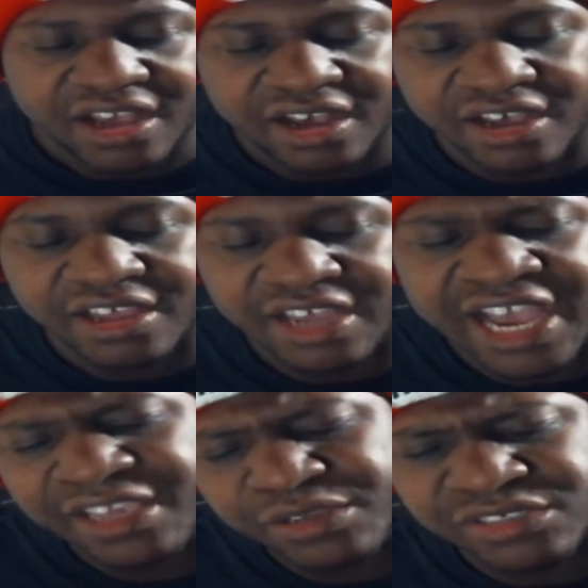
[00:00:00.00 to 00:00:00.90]
I
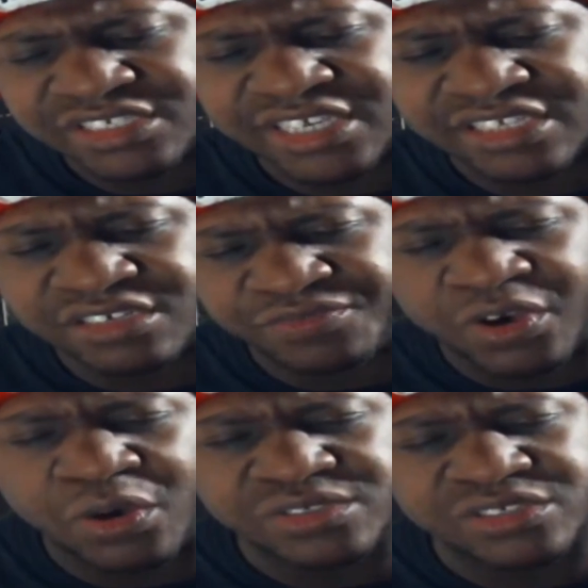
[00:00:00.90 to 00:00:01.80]
usually stick to
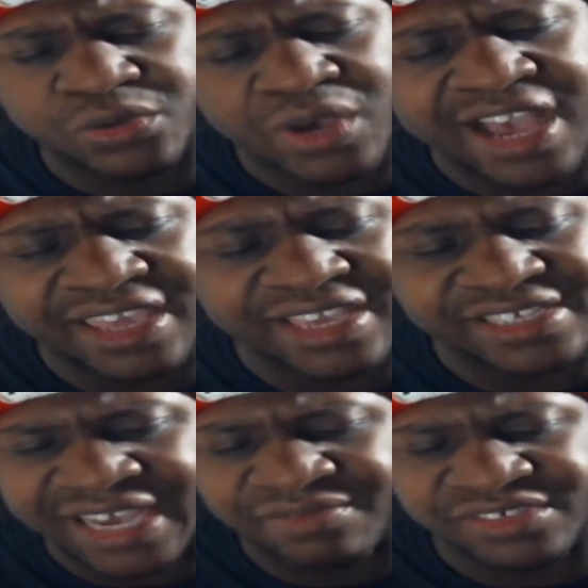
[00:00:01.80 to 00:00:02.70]
default, so high kick
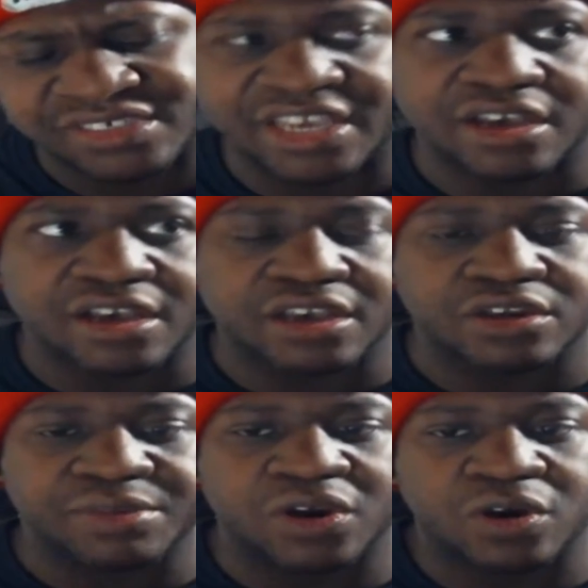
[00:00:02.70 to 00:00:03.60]
is obviously
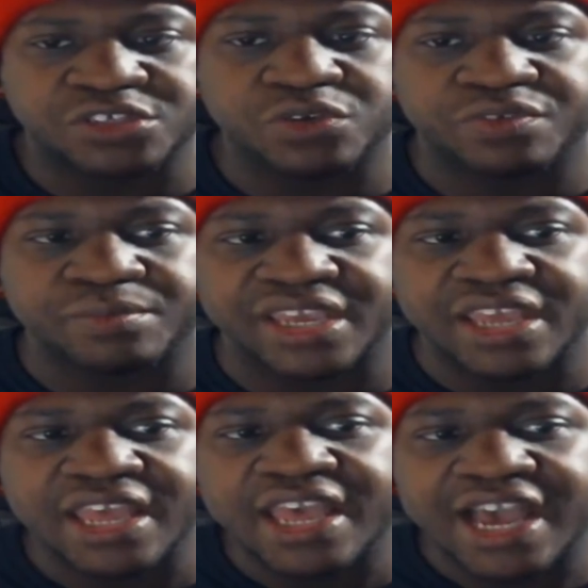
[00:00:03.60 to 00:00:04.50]
going to be R2 for me.
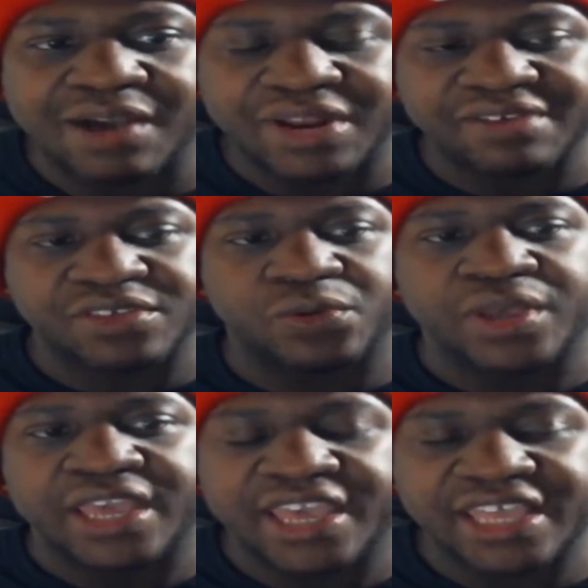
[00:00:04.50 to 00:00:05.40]
I would have to go
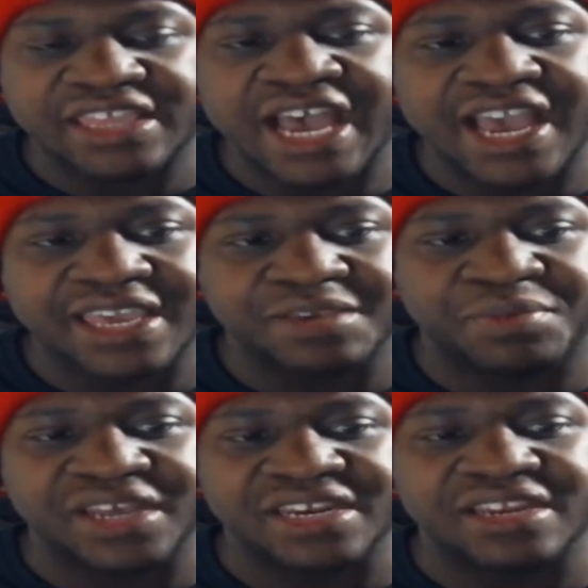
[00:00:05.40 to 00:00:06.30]
hit the high kick
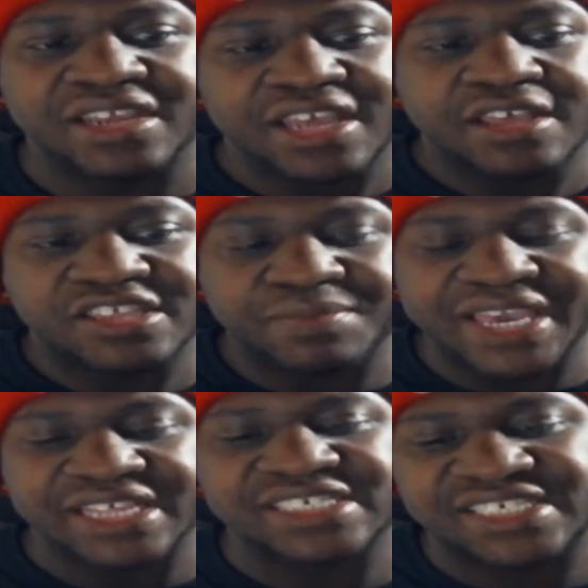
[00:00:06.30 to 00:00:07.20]
button to
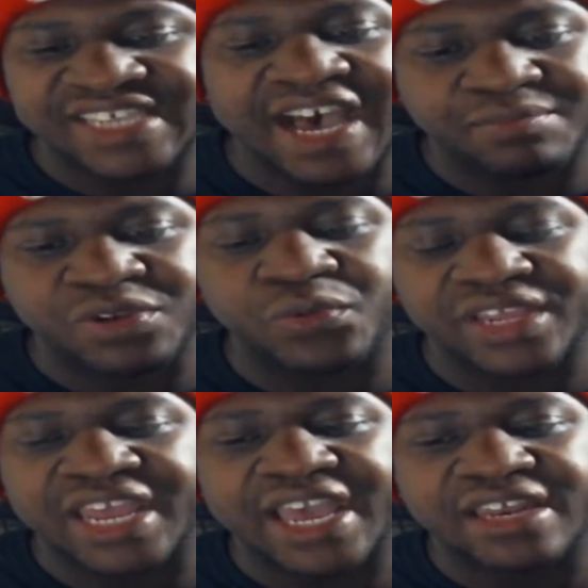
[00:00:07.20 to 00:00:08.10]
make it stop
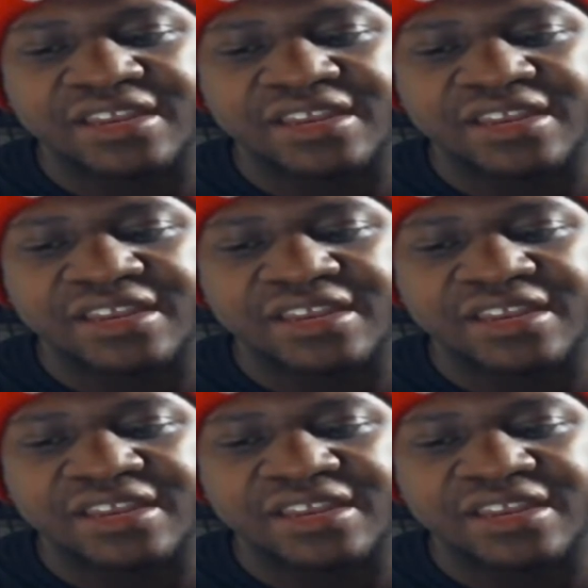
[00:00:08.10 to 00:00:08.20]
doing that.